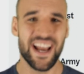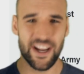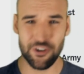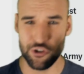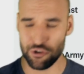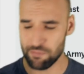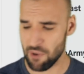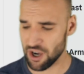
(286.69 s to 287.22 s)

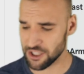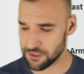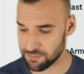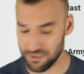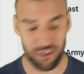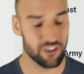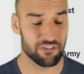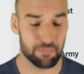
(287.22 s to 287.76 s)
It reminds
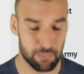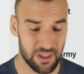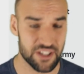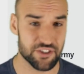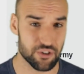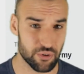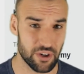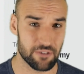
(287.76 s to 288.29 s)
me of
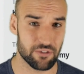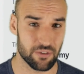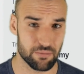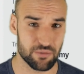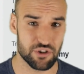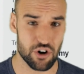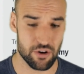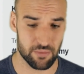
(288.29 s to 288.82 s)
Blitzkrieg
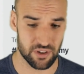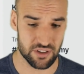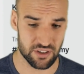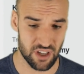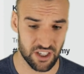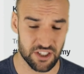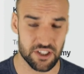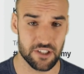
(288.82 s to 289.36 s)
from Germans'
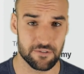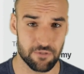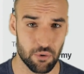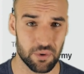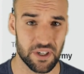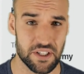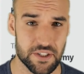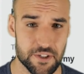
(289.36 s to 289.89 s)

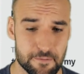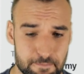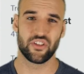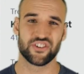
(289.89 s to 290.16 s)
1940s.